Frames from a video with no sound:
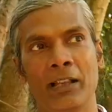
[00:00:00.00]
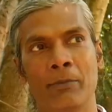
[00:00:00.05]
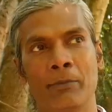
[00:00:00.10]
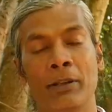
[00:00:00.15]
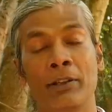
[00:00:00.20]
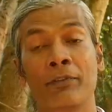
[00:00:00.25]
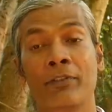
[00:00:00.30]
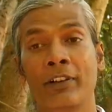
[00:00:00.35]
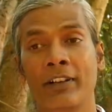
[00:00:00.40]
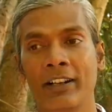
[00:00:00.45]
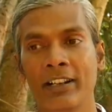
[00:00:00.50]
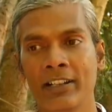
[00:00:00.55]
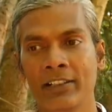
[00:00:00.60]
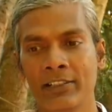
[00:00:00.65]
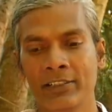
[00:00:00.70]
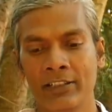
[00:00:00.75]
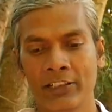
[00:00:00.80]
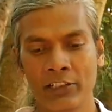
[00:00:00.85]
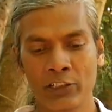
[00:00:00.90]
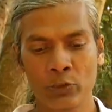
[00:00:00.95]
But for
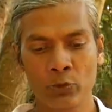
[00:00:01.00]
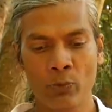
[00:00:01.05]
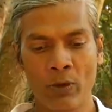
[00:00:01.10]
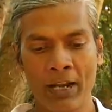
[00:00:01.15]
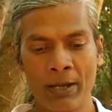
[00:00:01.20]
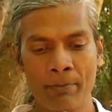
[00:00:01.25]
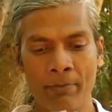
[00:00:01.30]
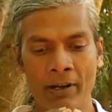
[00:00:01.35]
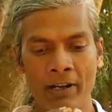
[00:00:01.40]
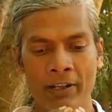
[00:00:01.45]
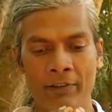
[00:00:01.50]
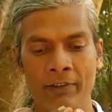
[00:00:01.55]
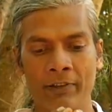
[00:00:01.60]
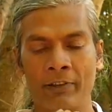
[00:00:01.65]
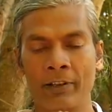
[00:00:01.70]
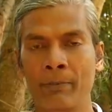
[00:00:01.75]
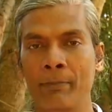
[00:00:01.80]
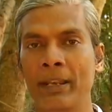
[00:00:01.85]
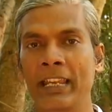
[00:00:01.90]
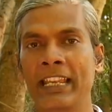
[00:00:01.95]
us, this is one part of
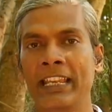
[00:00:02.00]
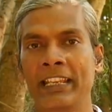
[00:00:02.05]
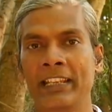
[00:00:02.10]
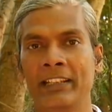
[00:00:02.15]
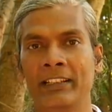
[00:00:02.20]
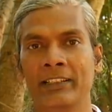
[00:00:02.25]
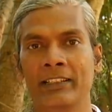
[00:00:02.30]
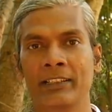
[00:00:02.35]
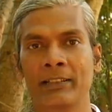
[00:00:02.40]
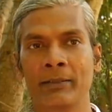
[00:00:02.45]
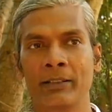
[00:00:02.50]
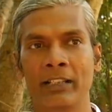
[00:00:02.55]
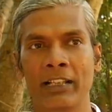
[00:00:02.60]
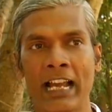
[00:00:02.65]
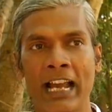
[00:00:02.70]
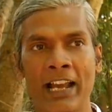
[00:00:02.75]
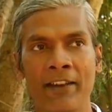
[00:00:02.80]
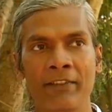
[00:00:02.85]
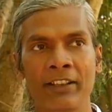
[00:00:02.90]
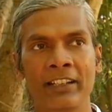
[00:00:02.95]
our being,
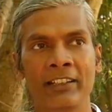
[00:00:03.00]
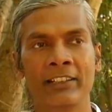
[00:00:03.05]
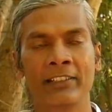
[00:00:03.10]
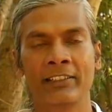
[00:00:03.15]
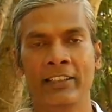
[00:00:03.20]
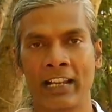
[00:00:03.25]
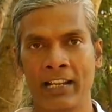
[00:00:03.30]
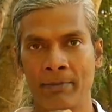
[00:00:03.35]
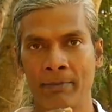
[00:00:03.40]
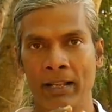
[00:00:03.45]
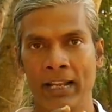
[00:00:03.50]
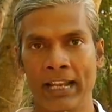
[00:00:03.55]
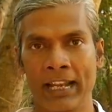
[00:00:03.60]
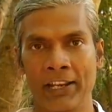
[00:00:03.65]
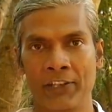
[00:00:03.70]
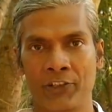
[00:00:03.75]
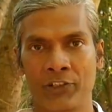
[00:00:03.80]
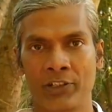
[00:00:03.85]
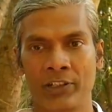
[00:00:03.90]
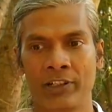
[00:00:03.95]
having this animal
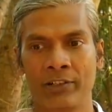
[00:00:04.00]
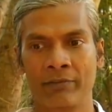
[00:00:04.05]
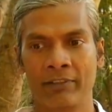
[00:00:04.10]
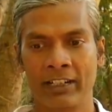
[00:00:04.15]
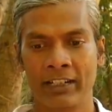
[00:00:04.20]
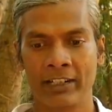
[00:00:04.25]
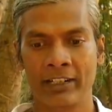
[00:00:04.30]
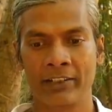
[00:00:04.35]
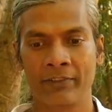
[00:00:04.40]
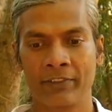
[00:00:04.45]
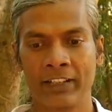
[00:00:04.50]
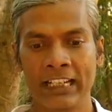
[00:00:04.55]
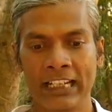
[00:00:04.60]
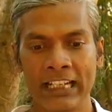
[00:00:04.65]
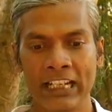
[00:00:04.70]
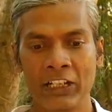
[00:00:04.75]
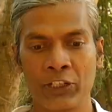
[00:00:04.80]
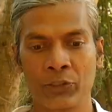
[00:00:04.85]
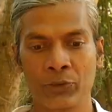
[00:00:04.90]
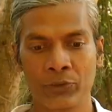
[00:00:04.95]
nature where we
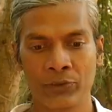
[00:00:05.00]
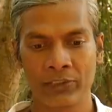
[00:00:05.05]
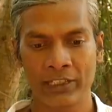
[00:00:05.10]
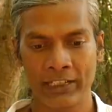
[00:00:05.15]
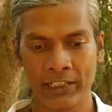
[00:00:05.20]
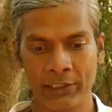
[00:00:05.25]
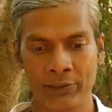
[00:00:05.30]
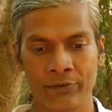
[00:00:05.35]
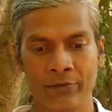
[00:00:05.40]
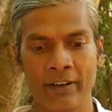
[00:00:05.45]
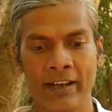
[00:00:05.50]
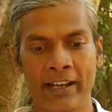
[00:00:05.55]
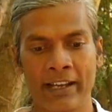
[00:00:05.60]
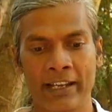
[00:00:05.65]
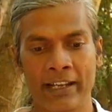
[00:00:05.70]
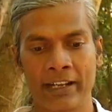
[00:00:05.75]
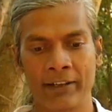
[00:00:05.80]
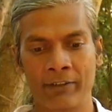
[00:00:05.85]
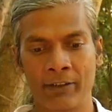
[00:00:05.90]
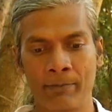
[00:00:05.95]
need to
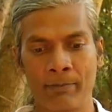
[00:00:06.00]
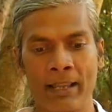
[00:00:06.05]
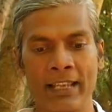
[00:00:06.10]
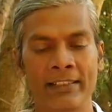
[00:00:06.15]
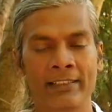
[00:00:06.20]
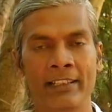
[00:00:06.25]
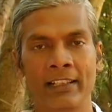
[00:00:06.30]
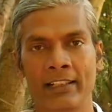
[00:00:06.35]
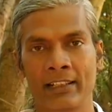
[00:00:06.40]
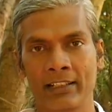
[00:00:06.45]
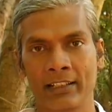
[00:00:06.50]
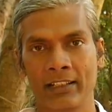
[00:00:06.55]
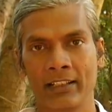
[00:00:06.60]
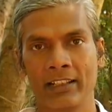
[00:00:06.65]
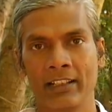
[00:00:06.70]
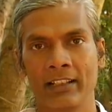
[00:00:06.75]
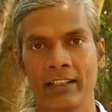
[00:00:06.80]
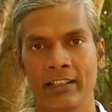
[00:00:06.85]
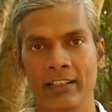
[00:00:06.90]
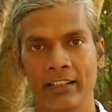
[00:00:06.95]
satisfy our basic
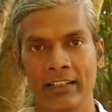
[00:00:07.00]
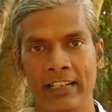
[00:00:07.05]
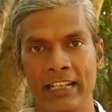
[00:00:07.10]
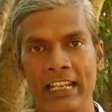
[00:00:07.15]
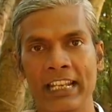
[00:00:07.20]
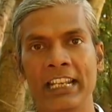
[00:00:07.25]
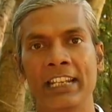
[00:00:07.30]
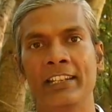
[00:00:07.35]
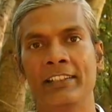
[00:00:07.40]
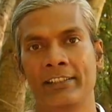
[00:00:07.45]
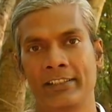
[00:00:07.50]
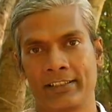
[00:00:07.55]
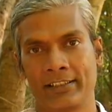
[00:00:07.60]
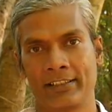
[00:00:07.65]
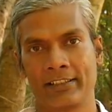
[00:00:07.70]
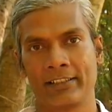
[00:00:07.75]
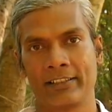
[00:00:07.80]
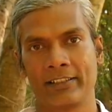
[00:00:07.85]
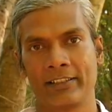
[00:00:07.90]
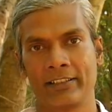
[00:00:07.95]

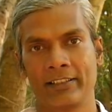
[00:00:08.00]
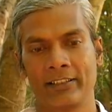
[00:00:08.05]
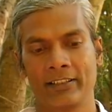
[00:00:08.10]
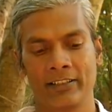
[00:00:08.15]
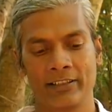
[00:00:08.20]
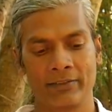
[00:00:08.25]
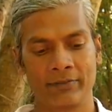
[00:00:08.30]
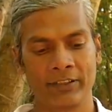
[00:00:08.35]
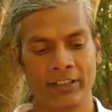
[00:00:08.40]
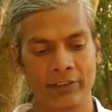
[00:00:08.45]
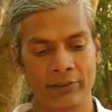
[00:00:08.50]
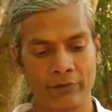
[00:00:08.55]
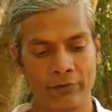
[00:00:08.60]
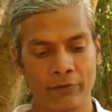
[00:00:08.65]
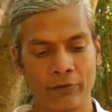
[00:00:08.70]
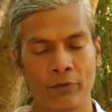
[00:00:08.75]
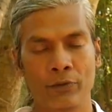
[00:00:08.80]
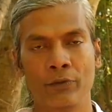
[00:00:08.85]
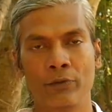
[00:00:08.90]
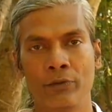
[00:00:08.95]
needs with
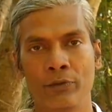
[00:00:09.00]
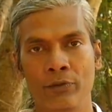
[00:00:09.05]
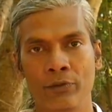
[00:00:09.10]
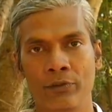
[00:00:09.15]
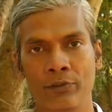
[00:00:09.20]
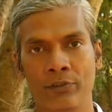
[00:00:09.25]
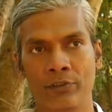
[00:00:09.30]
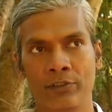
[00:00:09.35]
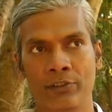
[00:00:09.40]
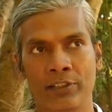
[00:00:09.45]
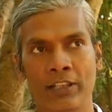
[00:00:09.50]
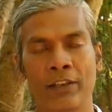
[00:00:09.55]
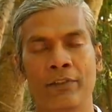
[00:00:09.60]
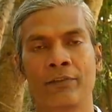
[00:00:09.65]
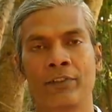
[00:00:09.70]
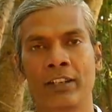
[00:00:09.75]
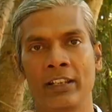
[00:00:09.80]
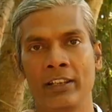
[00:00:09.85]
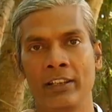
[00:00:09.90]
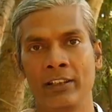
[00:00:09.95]
food,
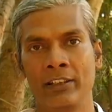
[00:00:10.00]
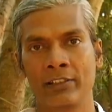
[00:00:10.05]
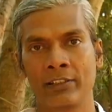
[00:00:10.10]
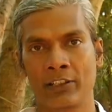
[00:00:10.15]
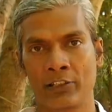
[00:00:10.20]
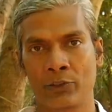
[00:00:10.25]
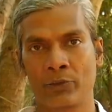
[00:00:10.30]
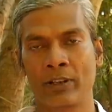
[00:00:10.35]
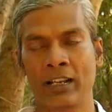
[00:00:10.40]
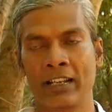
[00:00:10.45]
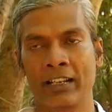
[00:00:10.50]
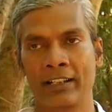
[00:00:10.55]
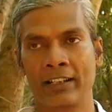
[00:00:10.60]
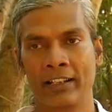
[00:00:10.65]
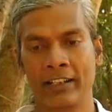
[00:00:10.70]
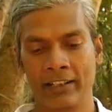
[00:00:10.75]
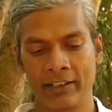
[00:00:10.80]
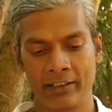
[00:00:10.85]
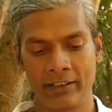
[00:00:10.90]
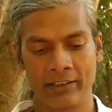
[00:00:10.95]
safety,
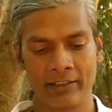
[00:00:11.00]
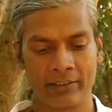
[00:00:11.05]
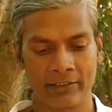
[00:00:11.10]
sexuality.